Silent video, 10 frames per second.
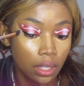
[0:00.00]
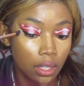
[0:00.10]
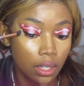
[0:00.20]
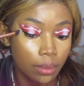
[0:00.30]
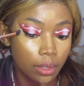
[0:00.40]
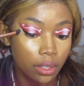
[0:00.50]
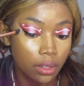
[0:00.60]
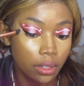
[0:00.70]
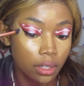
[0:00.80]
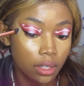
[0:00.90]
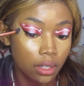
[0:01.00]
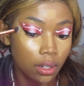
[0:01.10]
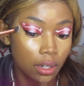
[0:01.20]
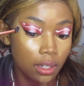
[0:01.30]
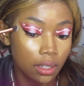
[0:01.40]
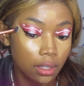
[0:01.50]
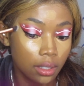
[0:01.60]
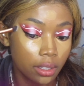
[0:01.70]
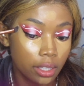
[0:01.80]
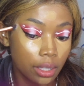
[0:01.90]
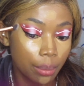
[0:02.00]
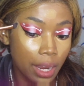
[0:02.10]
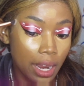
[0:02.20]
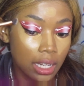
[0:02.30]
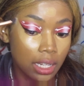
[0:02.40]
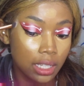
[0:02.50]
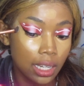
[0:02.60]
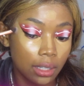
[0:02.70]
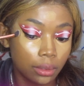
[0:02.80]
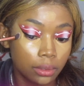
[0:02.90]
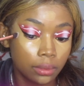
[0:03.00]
and I'm just gonna start to pat this out.